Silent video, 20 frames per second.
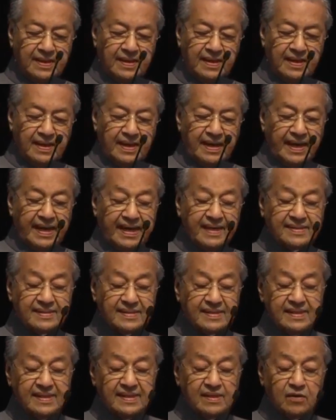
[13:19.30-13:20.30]
As
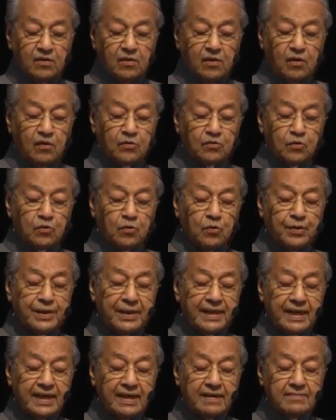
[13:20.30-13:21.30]
in the
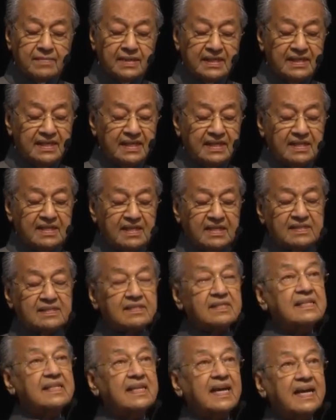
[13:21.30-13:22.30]
ongoing
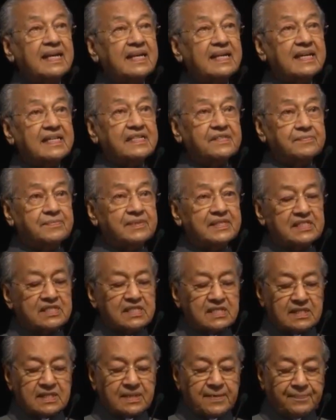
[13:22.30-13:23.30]
government-industry
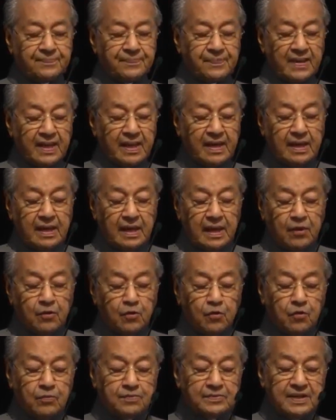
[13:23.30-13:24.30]
engagements, I
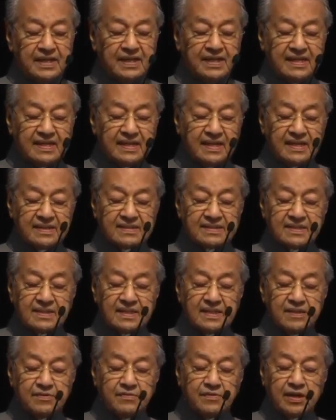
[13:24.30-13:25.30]
hope the
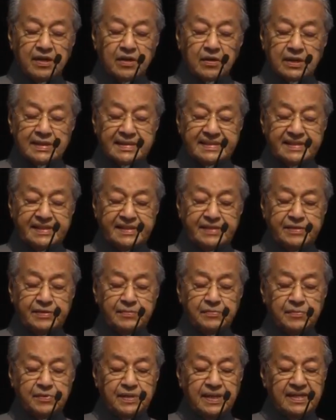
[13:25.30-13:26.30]
industry will
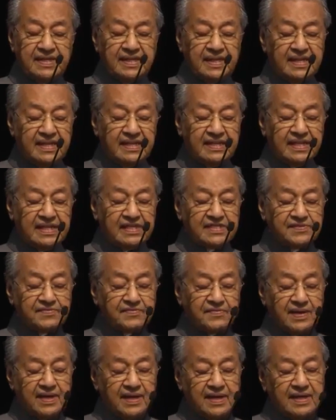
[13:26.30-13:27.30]
continue and
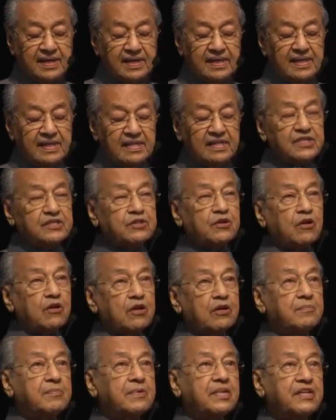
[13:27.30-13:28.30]
intensify its
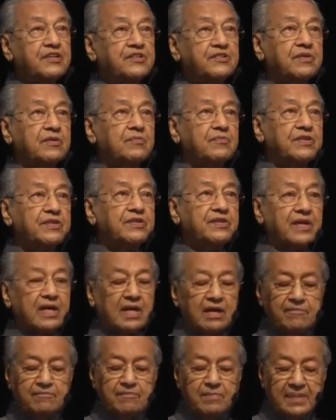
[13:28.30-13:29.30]
collaboration with the
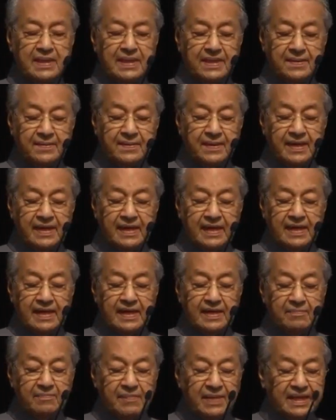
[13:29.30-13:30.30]
government
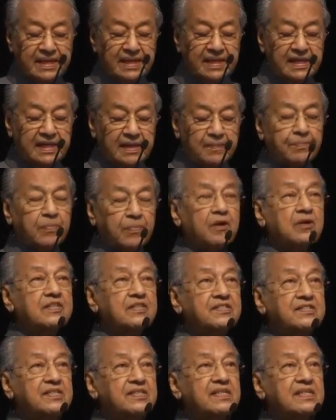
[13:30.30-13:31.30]
in making the
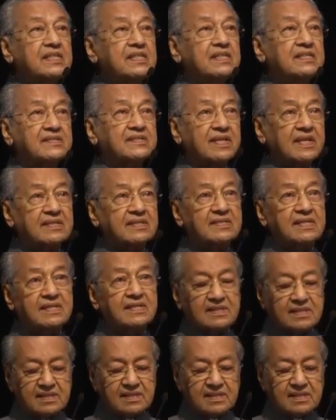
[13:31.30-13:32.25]
policy a success.